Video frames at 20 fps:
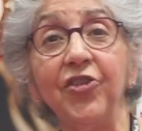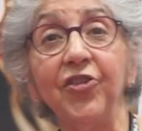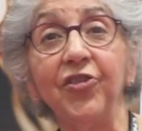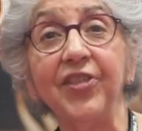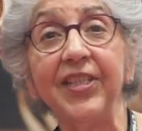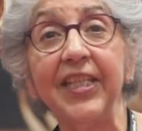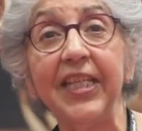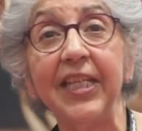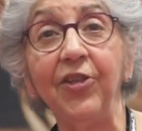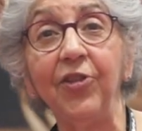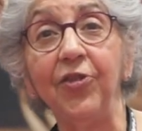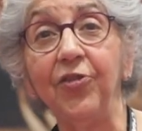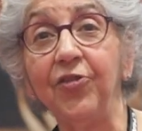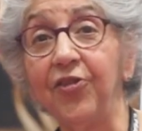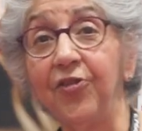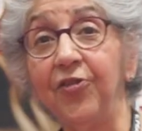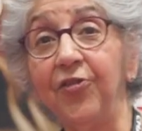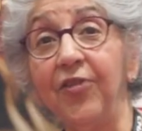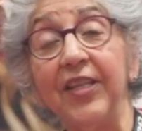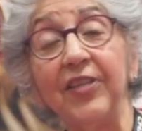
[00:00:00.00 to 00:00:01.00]
introducing you
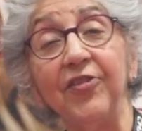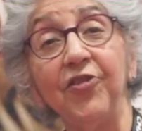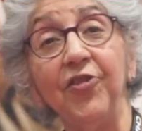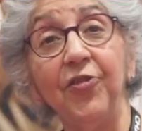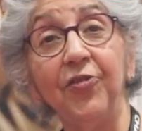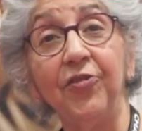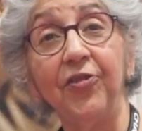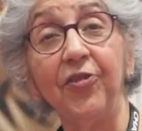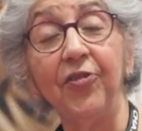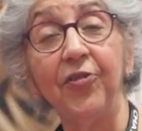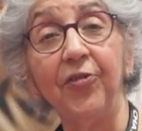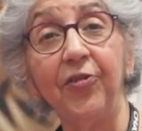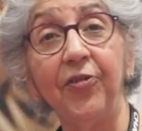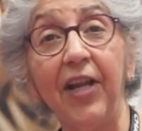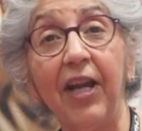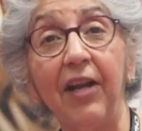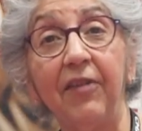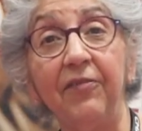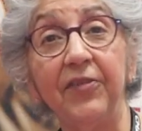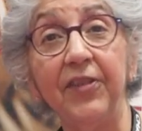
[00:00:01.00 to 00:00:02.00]
to this new tandoori
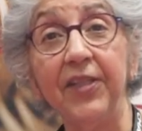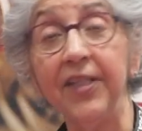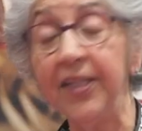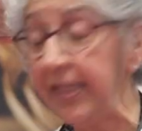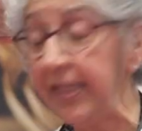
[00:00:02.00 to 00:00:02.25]
oven.